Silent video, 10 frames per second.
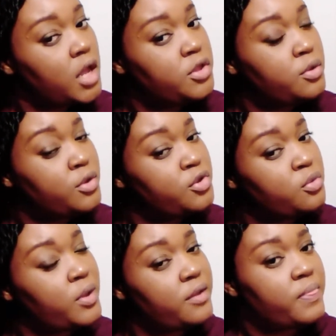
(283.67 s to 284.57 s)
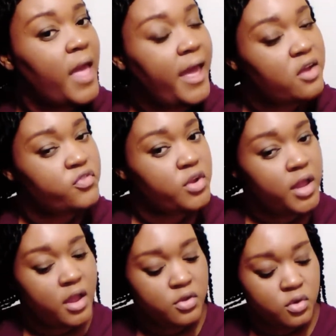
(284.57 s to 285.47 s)
And you can do it half your
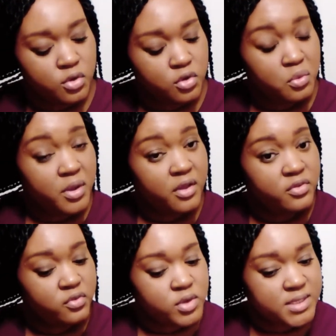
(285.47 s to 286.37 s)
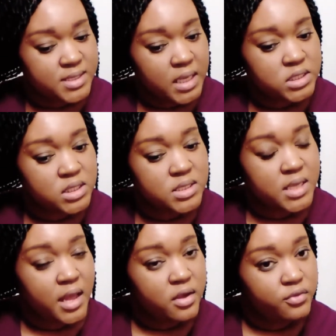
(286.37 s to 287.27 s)
hair, you can do it in 4 sections,
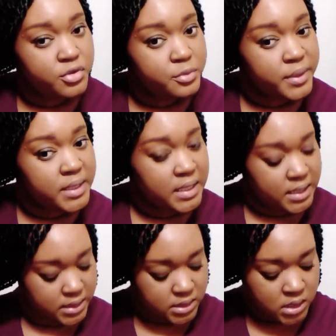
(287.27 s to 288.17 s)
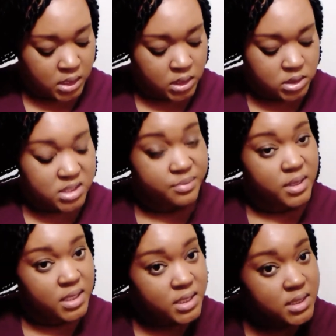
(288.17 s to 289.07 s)
however you please. Just
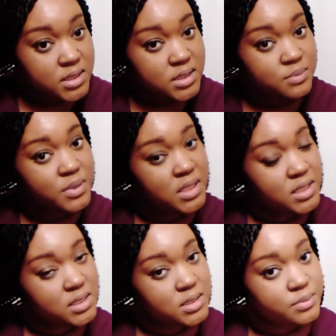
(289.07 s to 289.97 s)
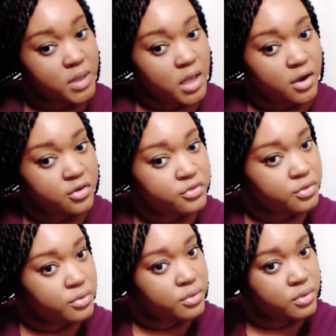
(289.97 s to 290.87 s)
please, please be
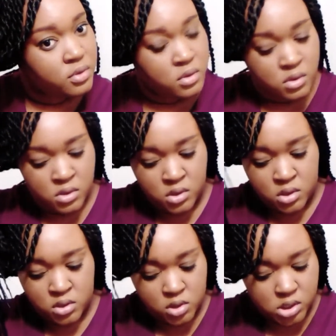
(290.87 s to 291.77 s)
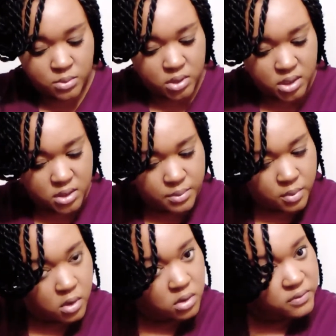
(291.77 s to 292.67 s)
careful. So I'm going to
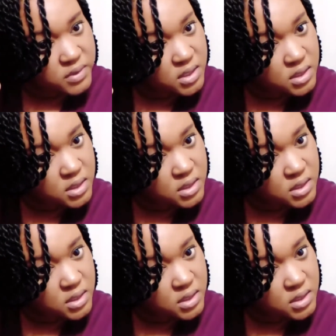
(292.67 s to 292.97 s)
dip all of